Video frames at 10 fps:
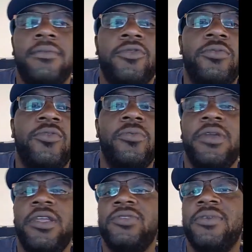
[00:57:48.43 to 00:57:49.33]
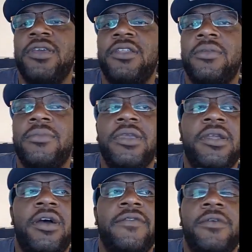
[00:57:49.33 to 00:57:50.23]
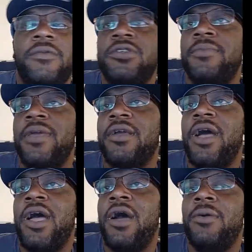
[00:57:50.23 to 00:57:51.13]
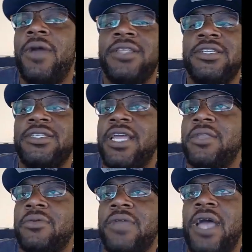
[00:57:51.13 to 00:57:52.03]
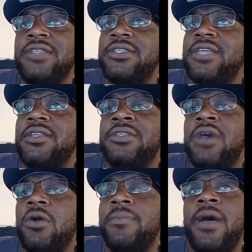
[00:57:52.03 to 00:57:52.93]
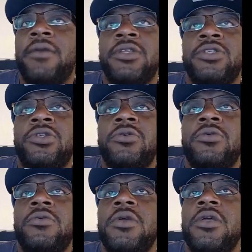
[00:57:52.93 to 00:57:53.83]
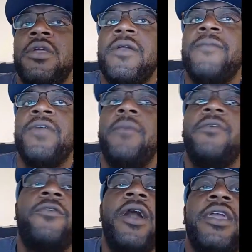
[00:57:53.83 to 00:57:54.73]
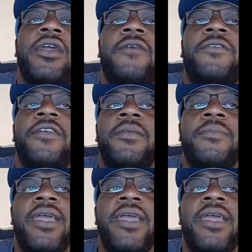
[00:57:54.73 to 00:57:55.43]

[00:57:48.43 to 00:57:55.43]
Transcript: 3 more minutes, man. Then I'm gonna get off here, which will make an hour. I just had to talk about this dude. And before I get off here, let me